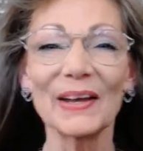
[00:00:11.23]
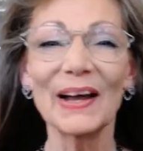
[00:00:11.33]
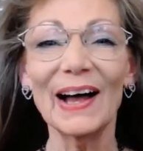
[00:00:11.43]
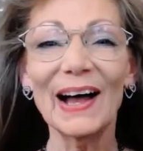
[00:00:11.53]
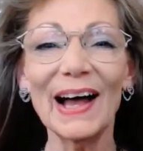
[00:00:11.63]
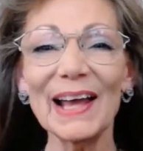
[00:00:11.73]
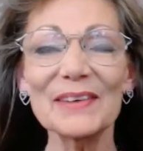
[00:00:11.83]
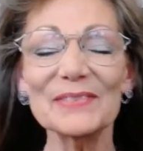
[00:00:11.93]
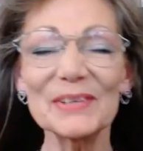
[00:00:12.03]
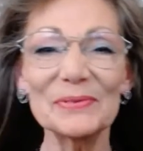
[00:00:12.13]
Hi,
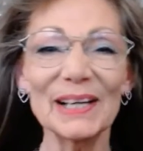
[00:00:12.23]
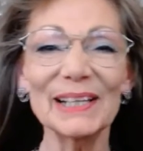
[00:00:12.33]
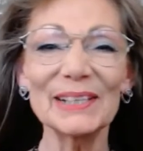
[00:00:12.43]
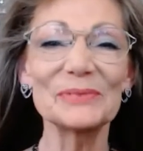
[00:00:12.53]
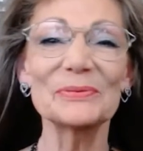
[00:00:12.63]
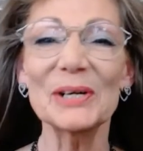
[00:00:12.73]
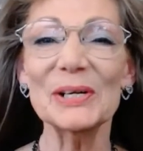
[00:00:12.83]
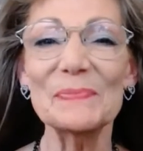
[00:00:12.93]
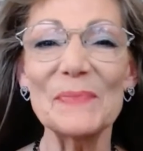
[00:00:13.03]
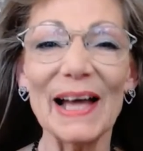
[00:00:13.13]
everyone, and
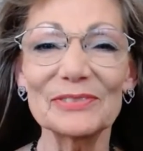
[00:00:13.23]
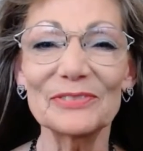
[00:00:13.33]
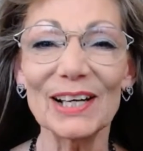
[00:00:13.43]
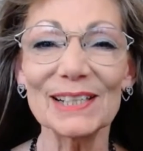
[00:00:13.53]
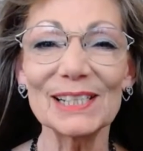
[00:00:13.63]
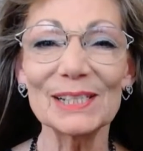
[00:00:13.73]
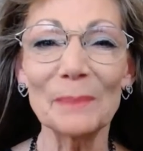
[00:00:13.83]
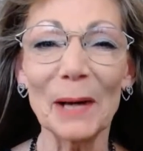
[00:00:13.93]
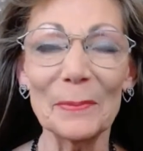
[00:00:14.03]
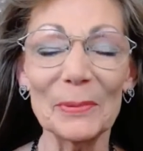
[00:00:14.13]
welcome back to Foxy's
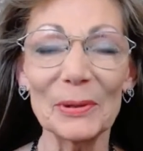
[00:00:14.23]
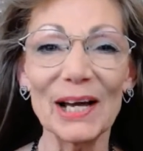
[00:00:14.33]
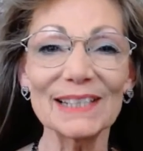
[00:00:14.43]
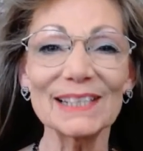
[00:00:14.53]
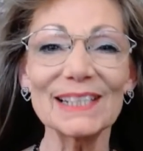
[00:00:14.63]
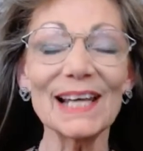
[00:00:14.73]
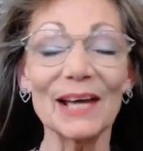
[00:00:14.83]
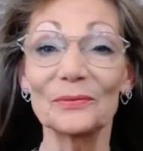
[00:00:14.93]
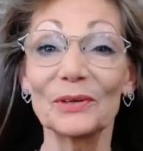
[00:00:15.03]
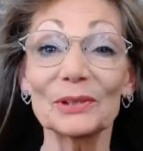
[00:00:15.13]
Paparazzi,
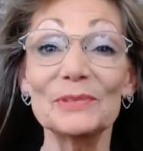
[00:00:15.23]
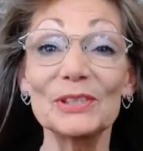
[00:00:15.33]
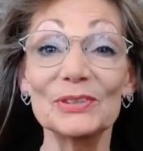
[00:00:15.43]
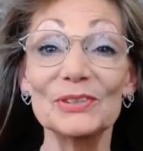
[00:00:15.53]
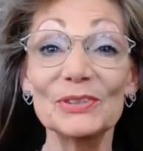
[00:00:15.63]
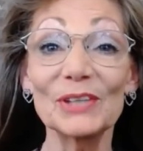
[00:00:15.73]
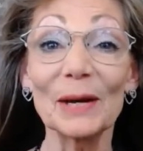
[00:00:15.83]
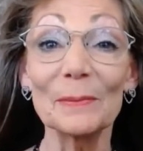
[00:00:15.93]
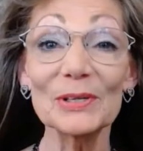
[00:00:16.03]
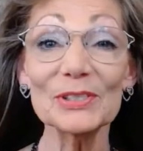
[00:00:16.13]
and welcome to you
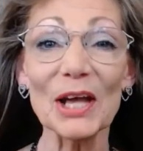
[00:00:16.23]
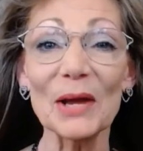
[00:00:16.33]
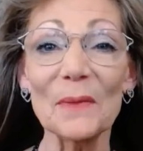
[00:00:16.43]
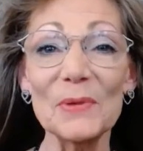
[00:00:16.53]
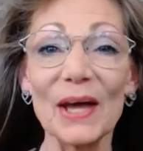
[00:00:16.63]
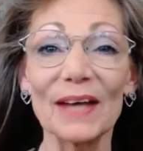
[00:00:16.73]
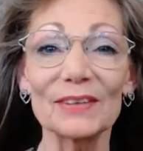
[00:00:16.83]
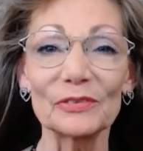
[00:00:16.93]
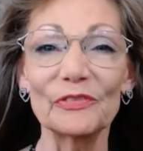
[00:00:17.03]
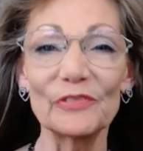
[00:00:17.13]
newcomers. I hope you have
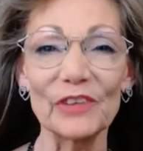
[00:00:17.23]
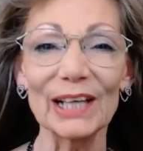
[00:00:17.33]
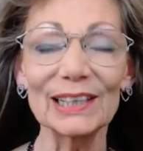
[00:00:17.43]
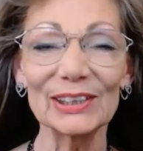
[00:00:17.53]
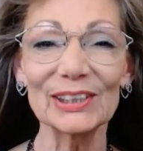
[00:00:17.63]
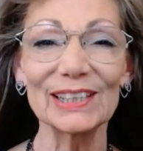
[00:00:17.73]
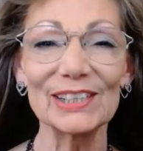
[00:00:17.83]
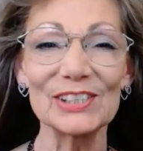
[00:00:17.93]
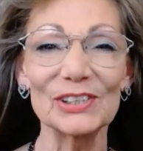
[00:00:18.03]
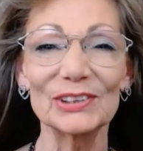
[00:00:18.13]
some fun looking
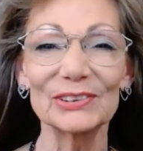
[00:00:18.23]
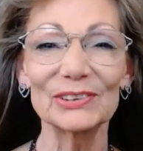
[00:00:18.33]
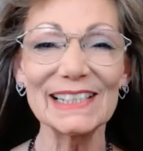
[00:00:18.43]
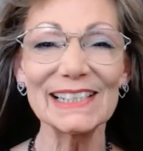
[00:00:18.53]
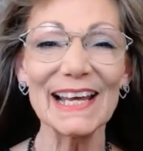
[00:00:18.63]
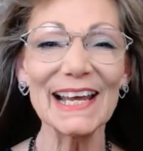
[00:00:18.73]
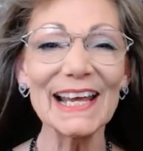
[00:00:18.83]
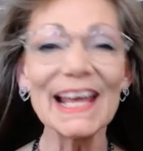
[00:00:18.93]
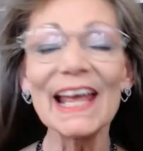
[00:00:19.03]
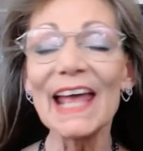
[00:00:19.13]
at jewelry today,
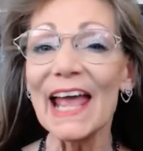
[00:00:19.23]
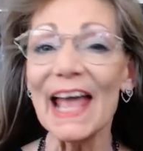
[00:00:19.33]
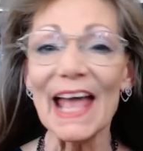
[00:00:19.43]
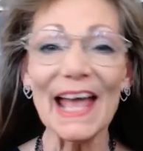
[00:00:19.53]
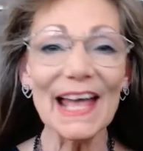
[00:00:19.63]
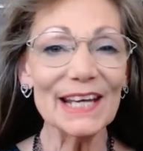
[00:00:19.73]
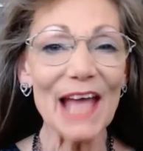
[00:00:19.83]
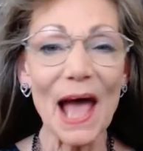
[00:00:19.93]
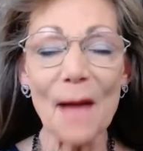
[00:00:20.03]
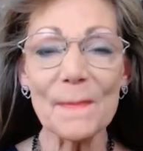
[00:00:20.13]
and
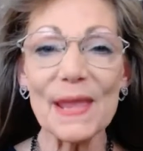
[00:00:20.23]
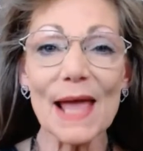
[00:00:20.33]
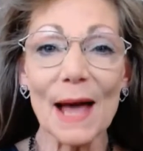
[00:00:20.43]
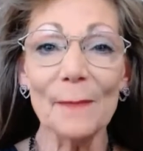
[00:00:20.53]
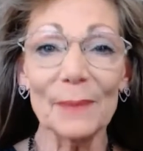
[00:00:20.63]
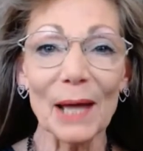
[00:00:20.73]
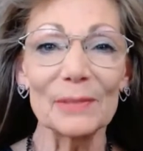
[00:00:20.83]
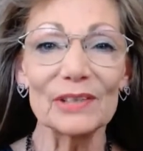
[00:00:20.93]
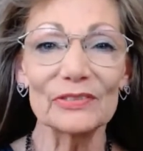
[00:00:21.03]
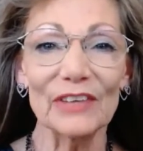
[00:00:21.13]
happy
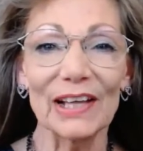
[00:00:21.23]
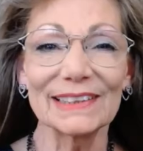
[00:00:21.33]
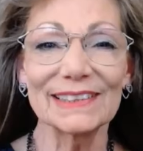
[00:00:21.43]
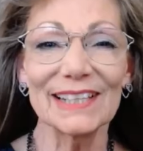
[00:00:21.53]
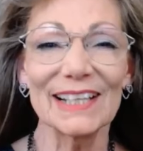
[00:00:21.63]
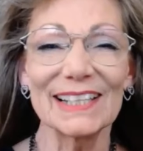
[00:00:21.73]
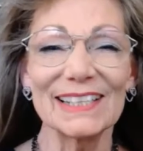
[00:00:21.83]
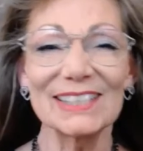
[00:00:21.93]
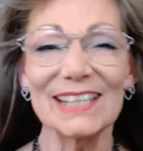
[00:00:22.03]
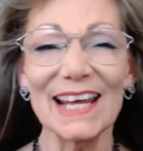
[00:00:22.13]
upcoming
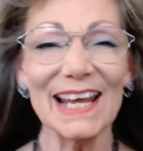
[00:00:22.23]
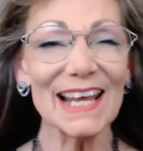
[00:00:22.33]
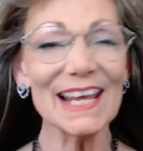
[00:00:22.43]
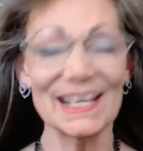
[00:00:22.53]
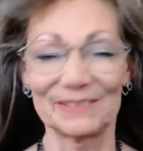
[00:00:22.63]
Valentine's Day.